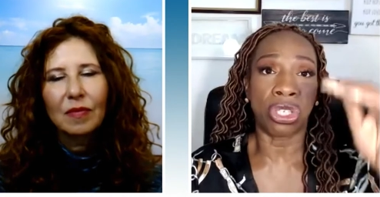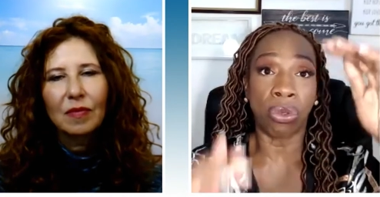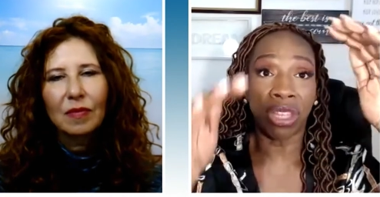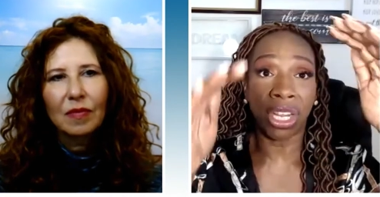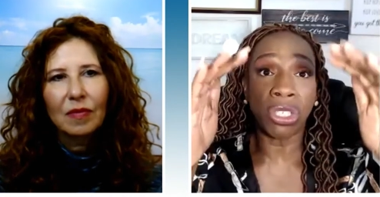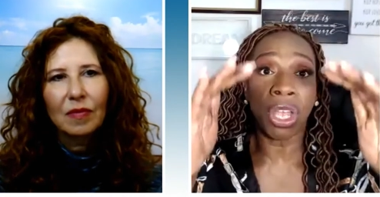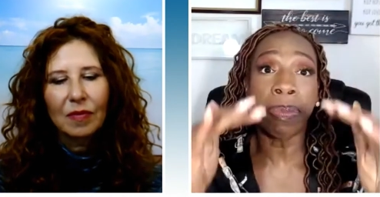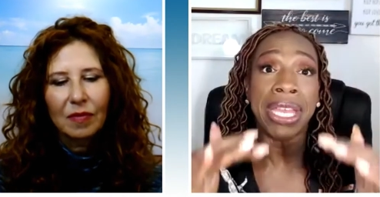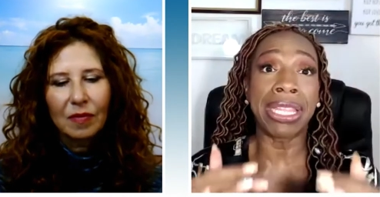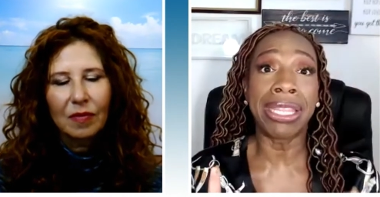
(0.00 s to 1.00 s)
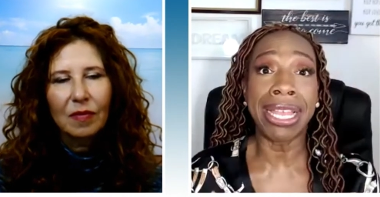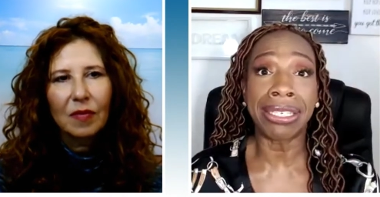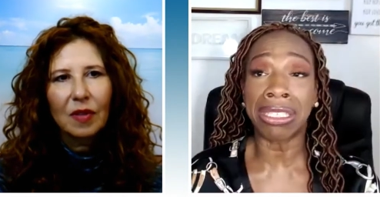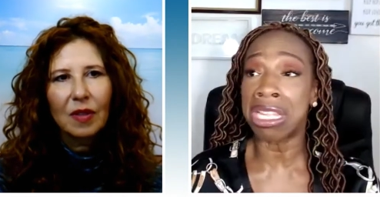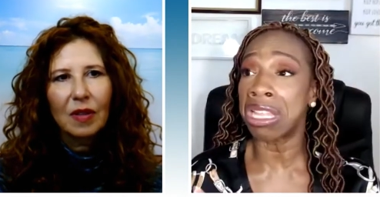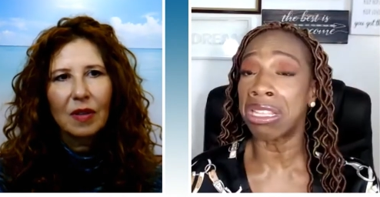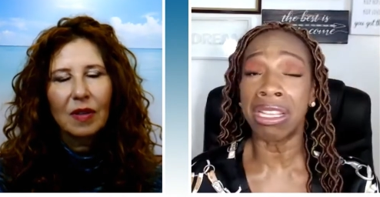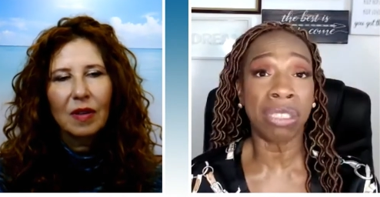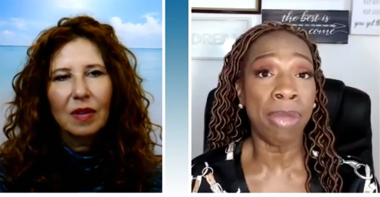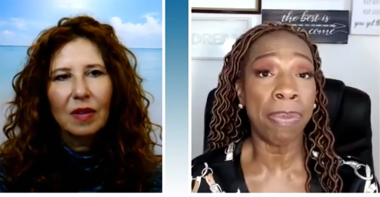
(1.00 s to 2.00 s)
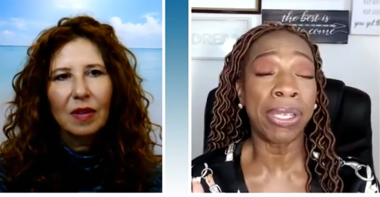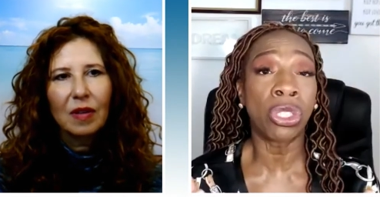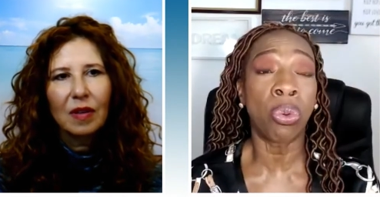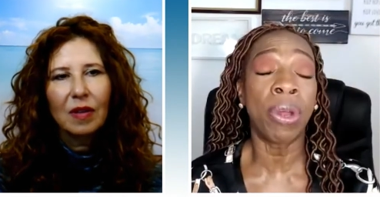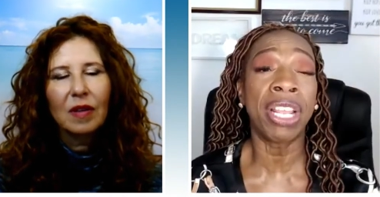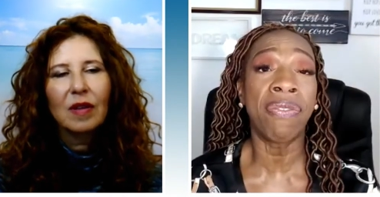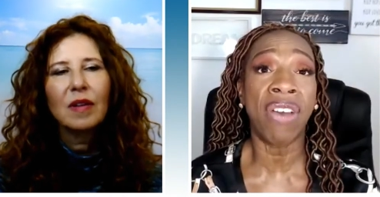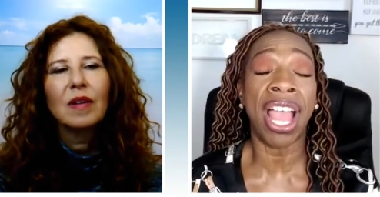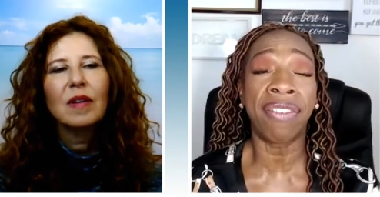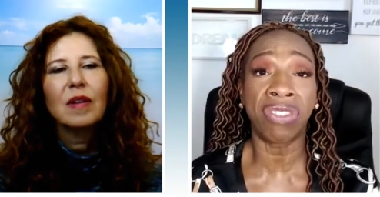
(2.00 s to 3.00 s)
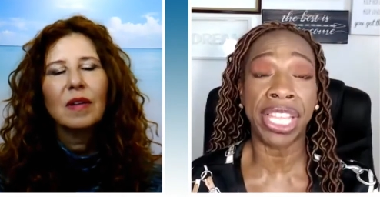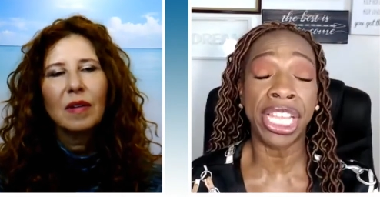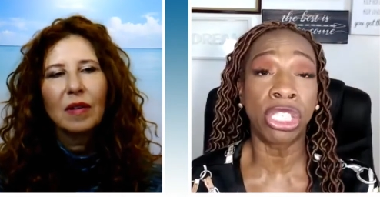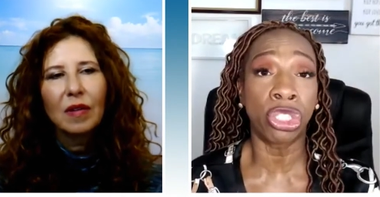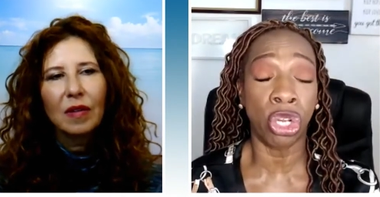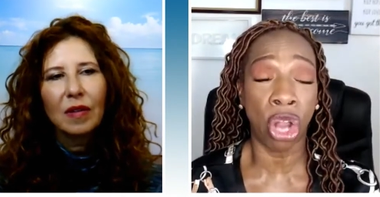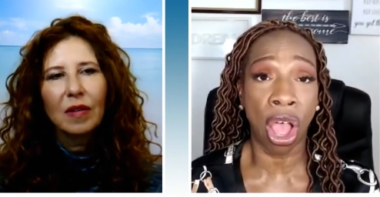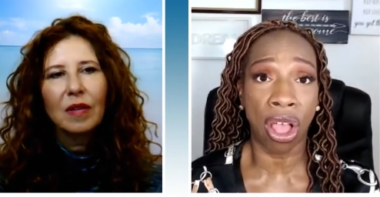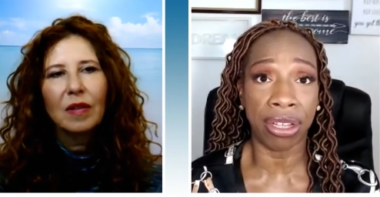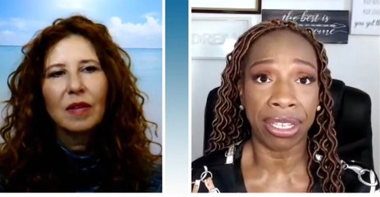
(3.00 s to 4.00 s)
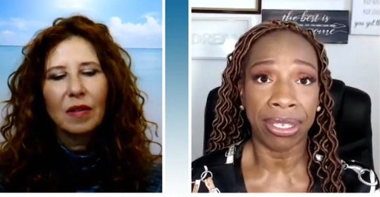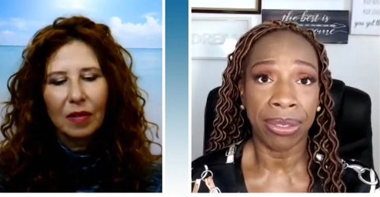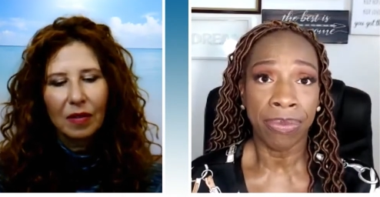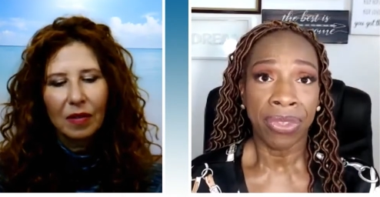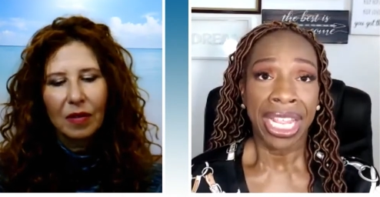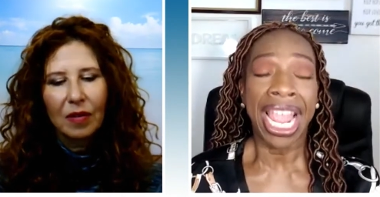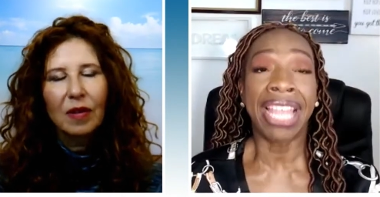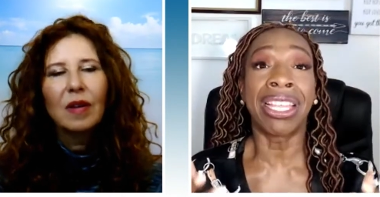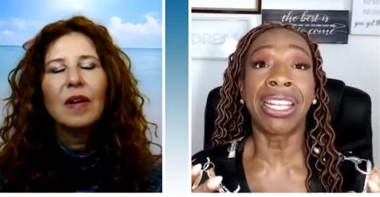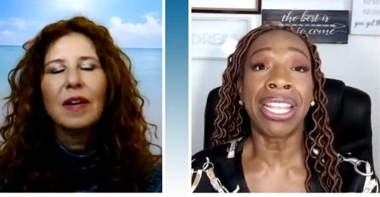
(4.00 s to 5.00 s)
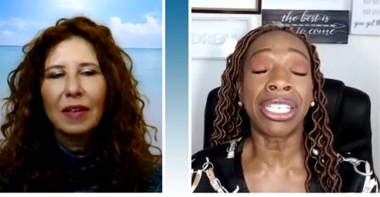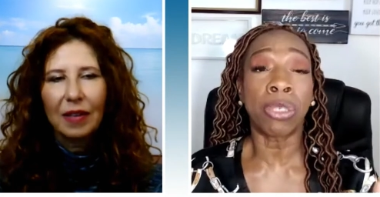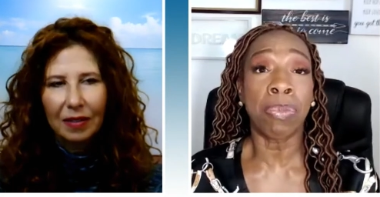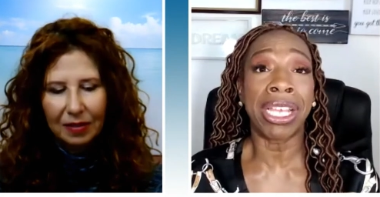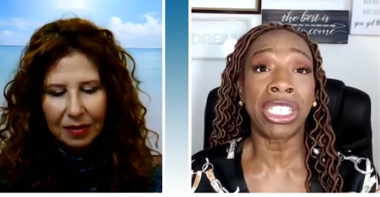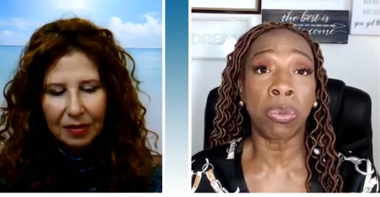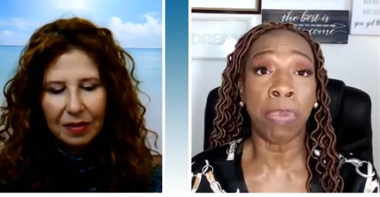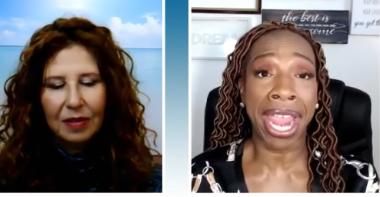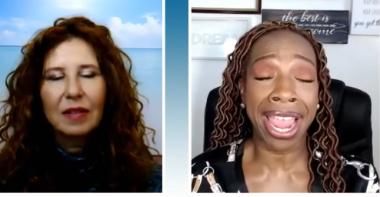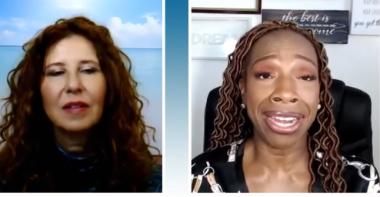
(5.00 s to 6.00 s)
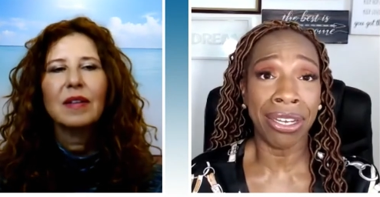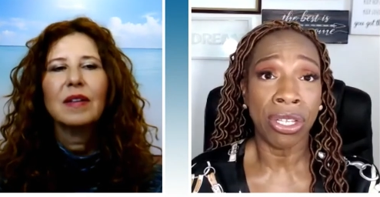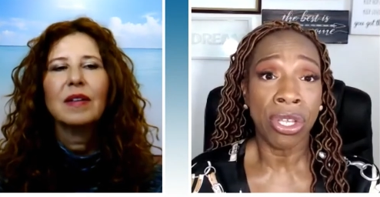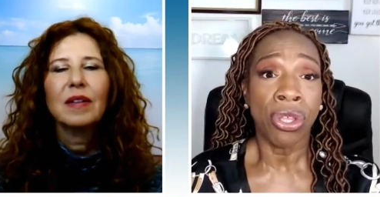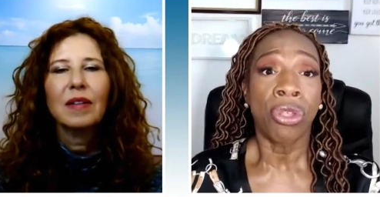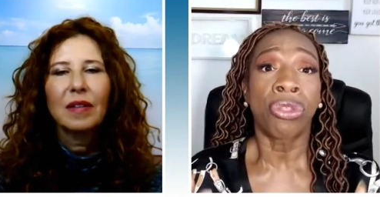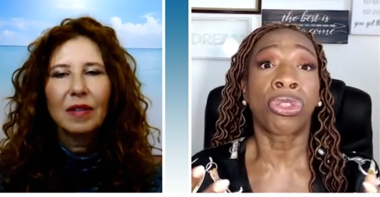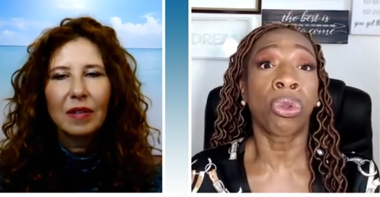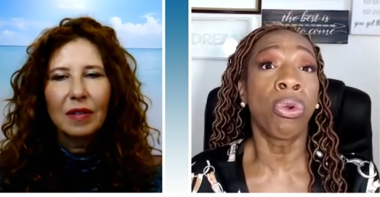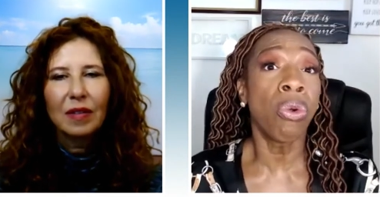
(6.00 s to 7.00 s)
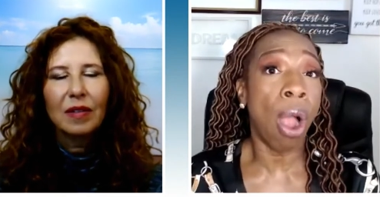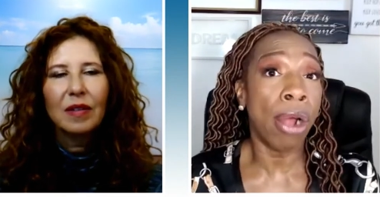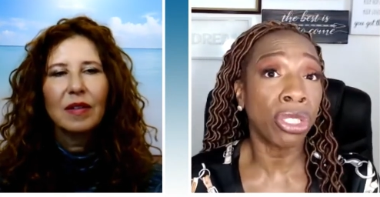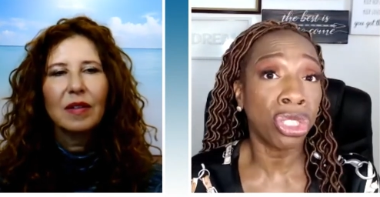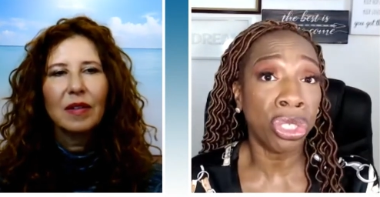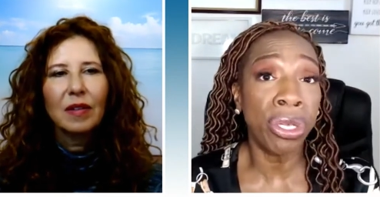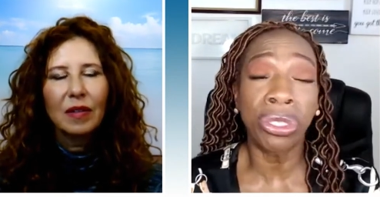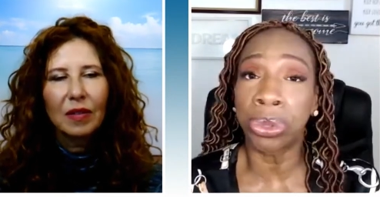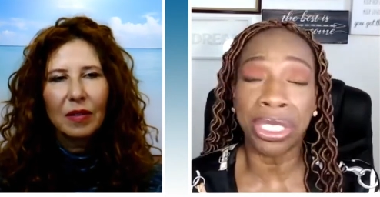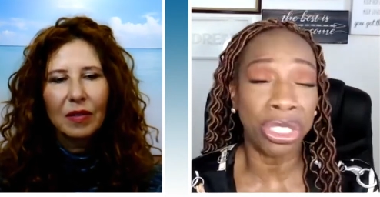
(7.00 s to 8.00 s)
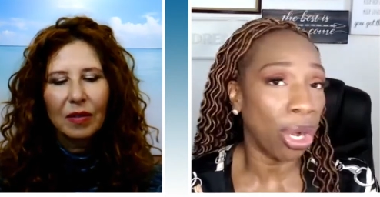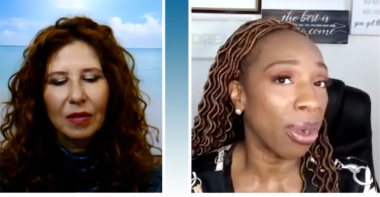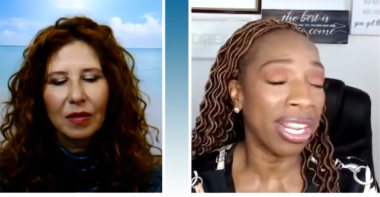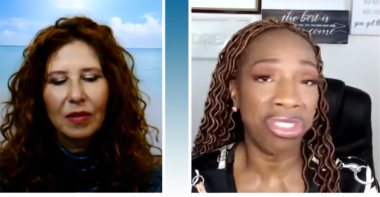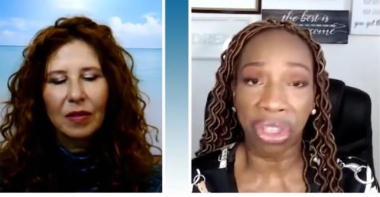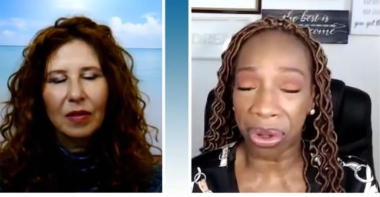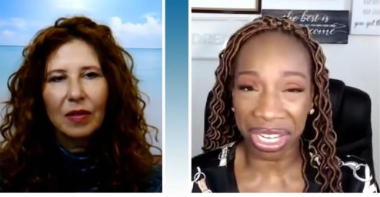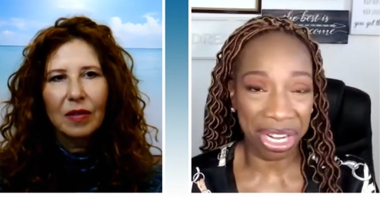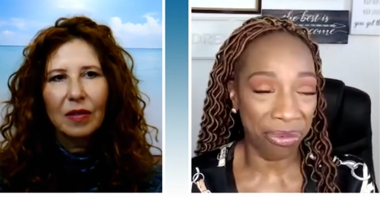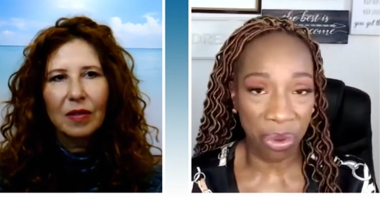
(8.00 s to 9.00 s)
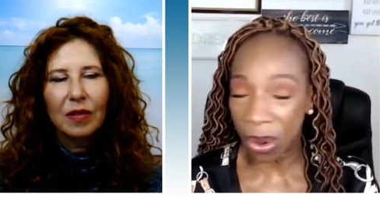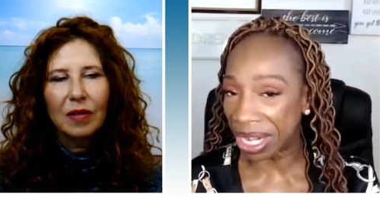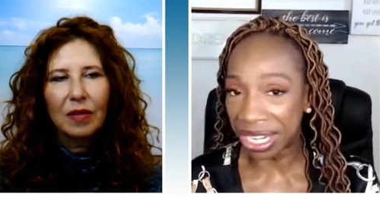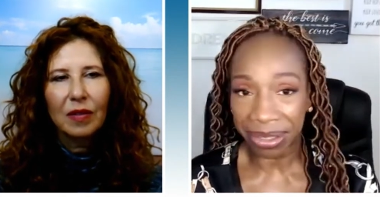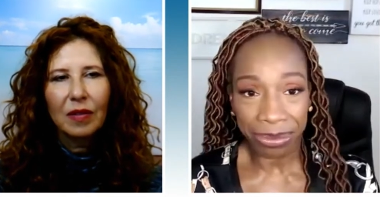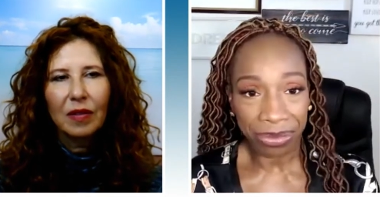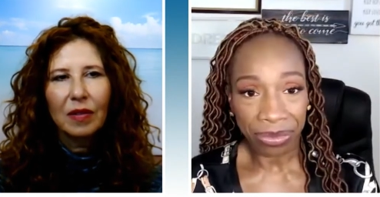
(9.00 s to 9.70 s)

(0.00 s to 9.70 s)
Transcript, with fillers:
Speaker 1: uh, so there's going to be a list, and the list might be 25 things long, and the list yes. may span through our children turning 30 and 40.